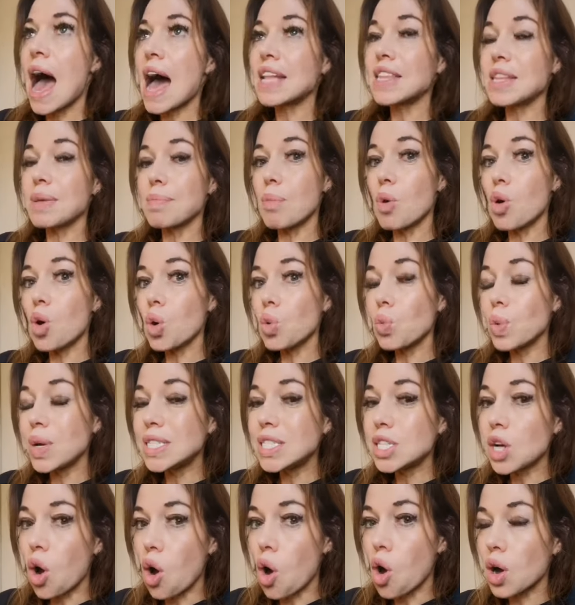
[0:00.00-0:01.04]
And the more we
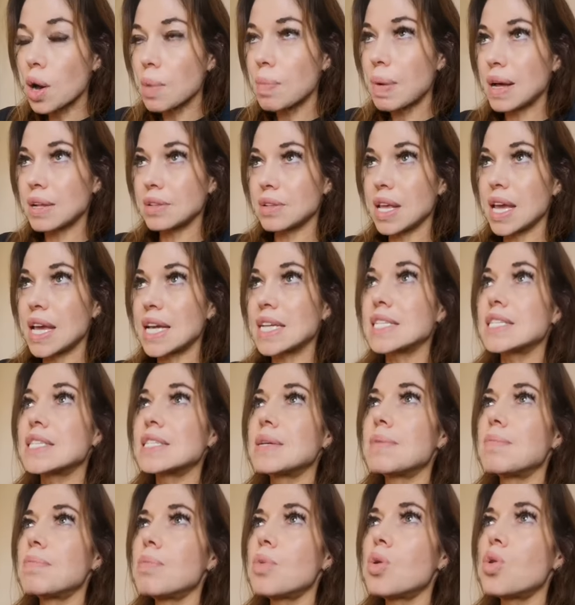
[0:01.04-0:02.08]
talk about things,
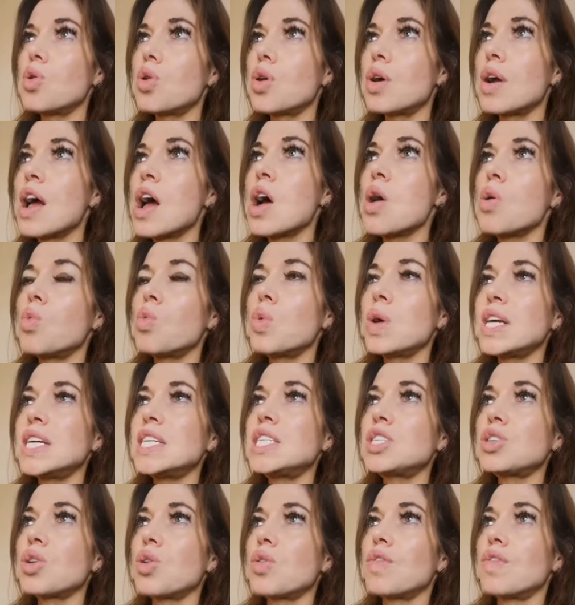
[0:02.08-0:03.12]
the more we
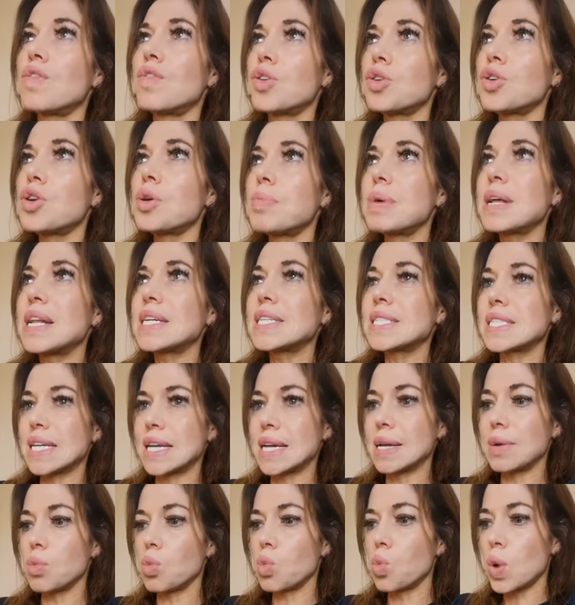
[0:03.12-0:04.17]
show
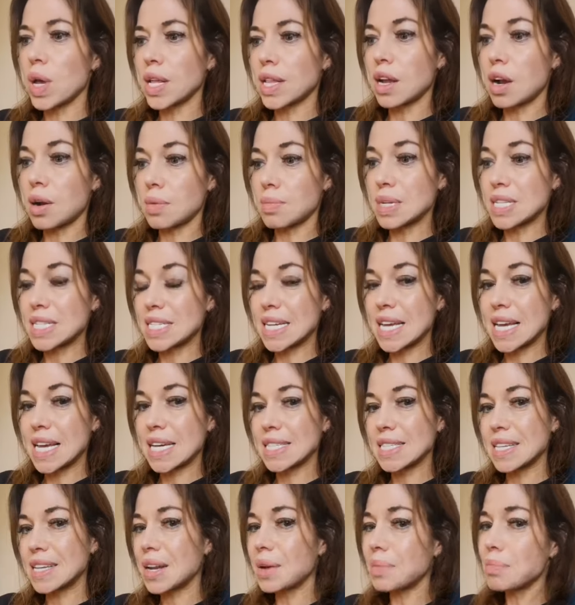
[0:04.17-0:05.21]
vulnerability with our
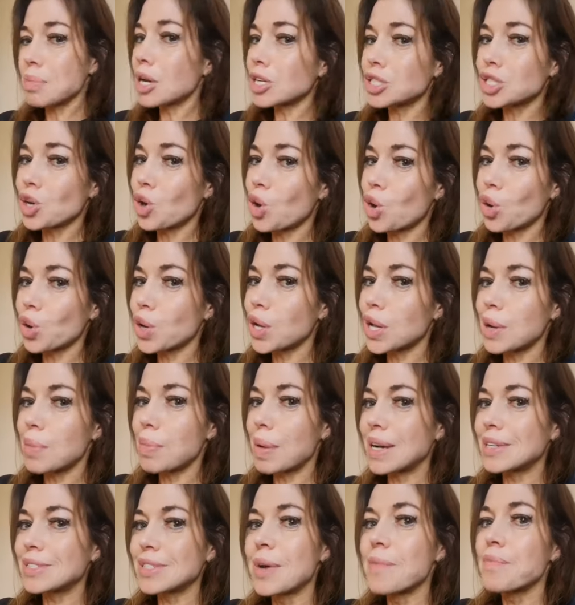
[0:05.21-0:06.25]
mistakes. And I'm not talking
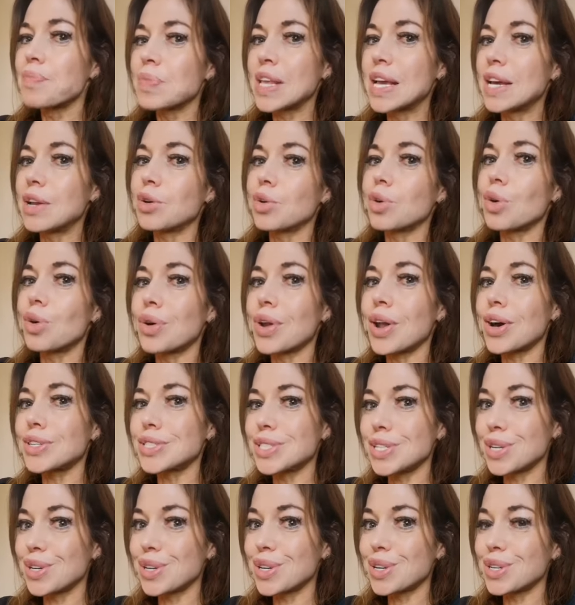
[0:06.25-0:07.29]
about, going
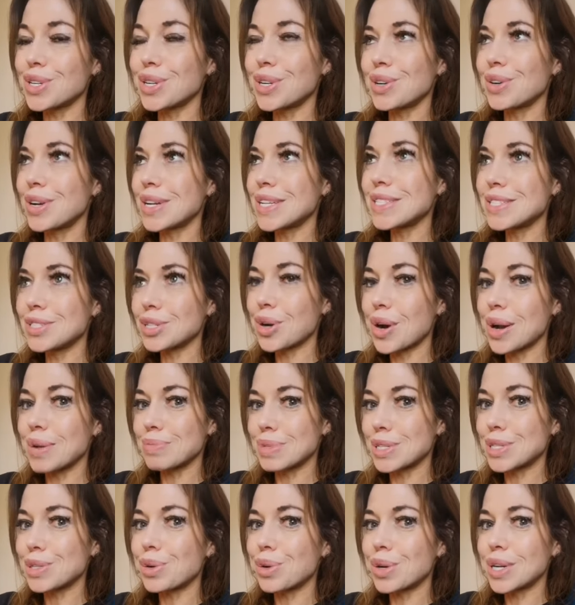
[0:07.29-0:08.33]
onto your
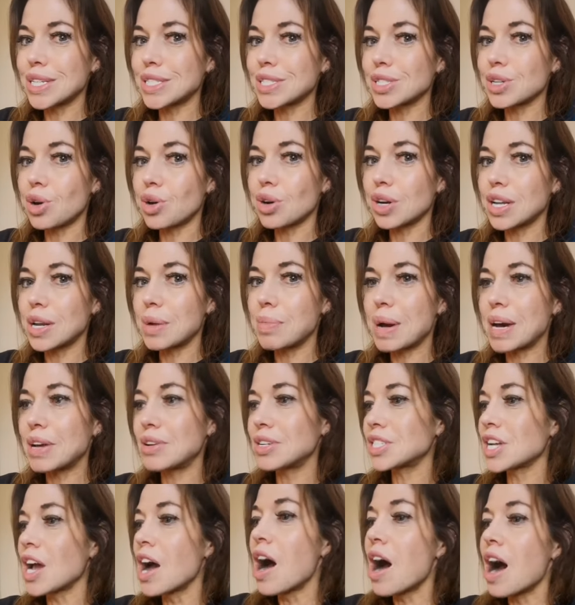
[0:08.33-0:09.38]
Instagram story and talking about
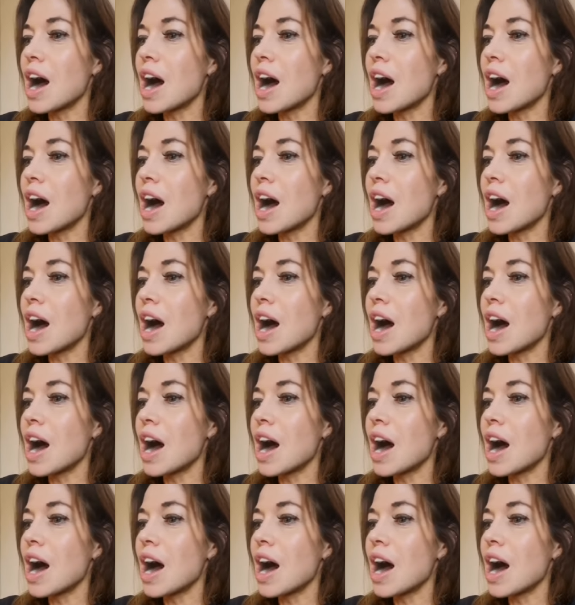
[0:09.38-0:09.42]
it.